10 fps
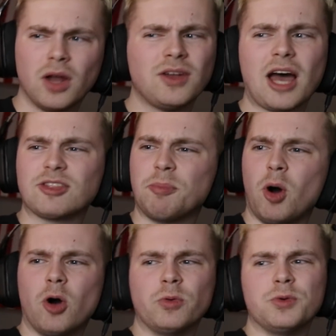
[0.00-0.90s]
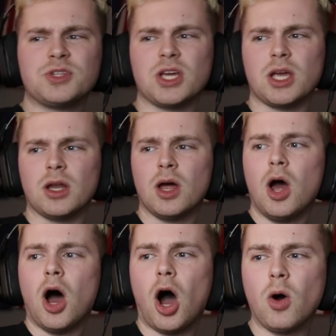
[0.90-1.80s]
Not the pole routine.
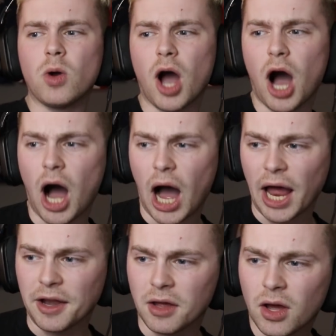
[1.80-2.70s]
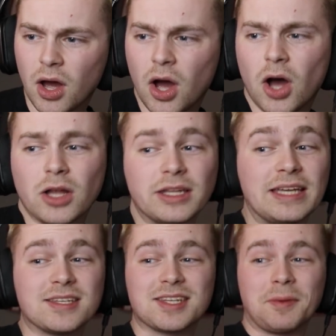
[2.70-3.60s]
Oh, God.
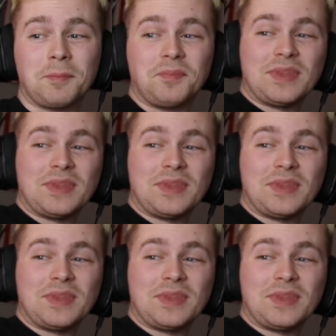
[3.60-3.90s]
Lisa.